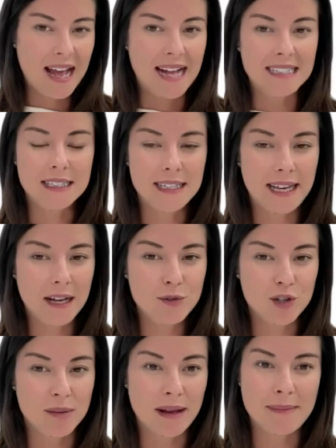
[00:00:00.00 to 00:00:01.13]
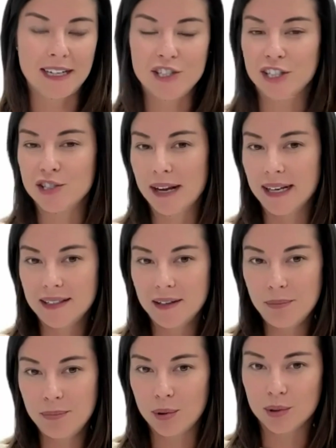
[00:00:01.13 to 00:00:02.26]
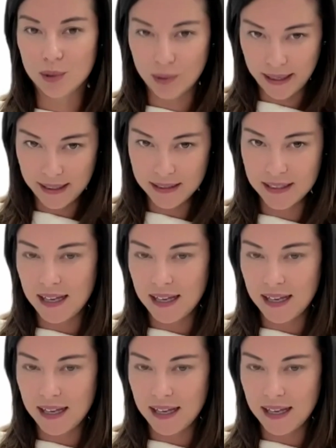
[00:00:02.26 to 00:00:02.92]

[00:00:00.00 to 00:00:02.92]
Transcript: and today I'm joined by Managing Director Paul Lloyd